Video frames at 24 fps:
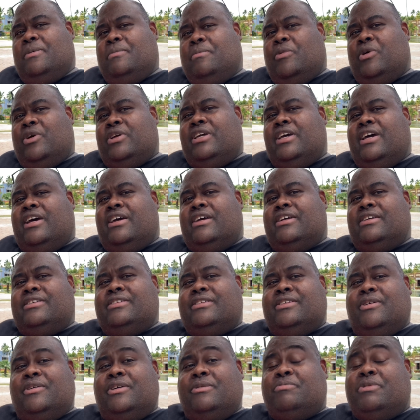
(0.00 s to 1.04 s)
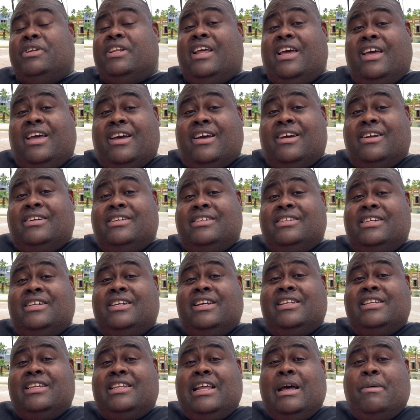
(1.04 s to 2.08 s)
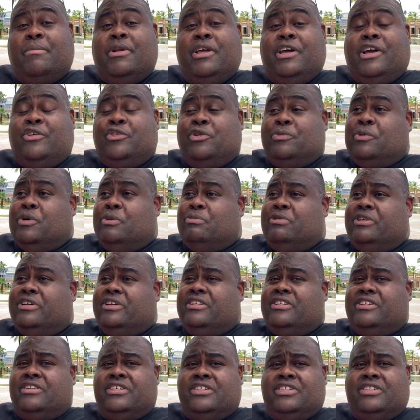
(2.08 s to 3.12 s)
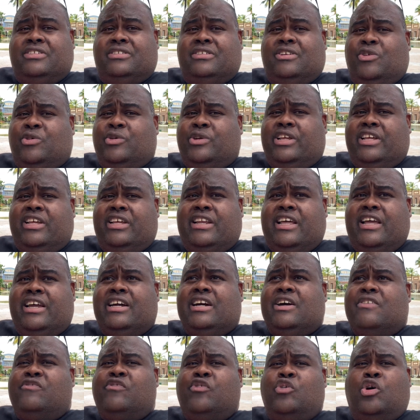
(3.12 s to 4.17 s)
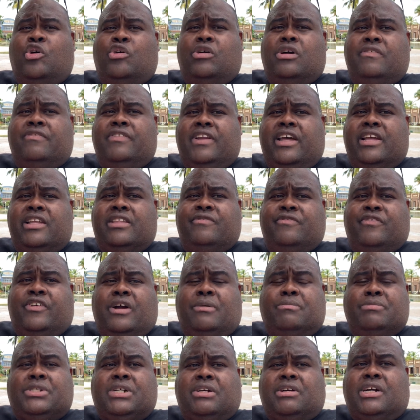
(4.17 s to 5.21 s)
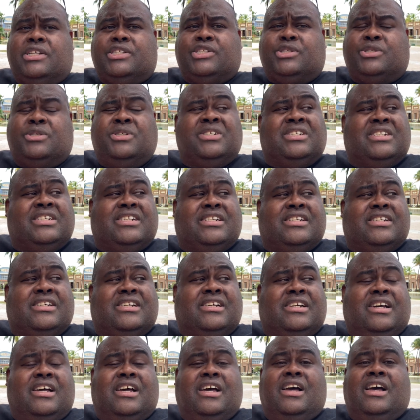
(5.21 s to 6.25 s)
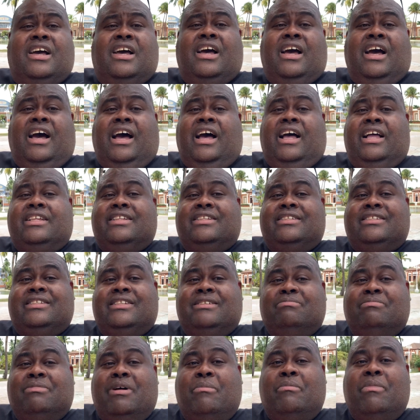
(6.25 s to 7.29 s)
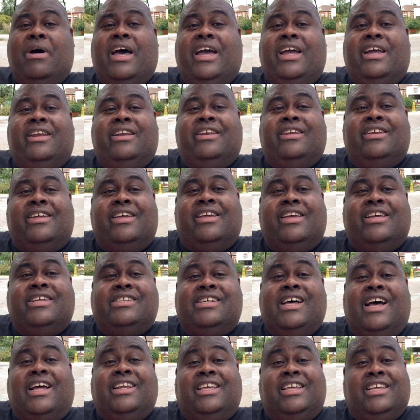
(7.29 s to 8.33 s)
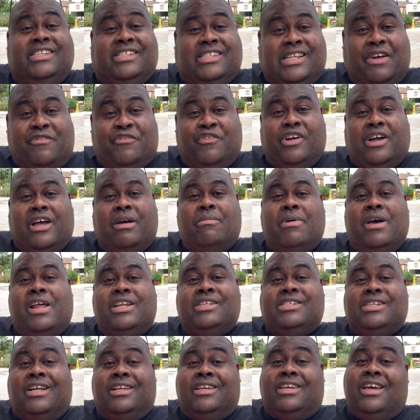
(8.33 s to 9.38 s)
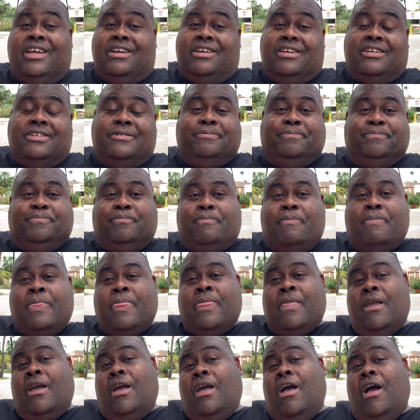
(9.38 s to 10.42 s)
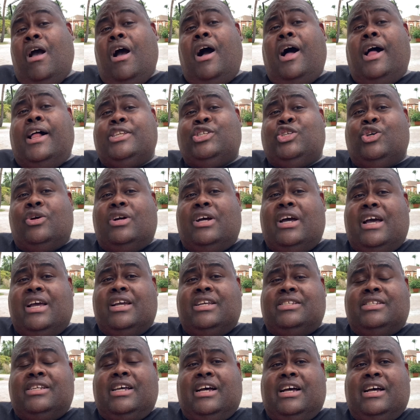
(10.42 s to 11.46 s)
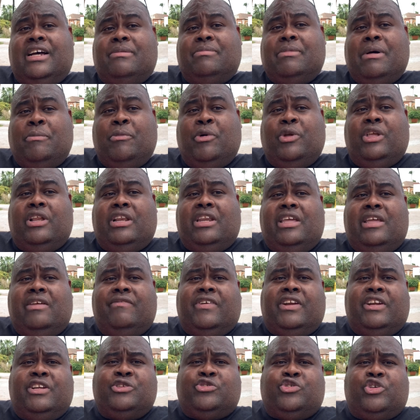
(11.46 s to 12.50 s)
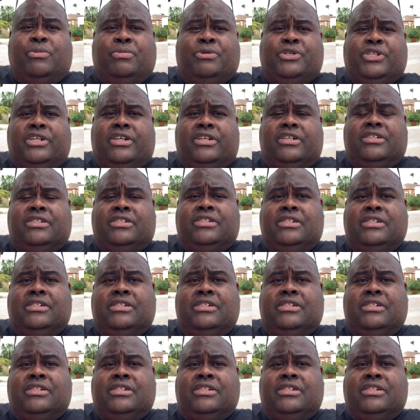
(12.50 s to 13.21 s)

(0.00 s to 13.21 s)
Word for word: but yeah so in Medea in the Dominican Republic only like a four-hour flight from Toronto and my mind is on East Africa mine is on Kenya also guys um, I'm gonna leave a description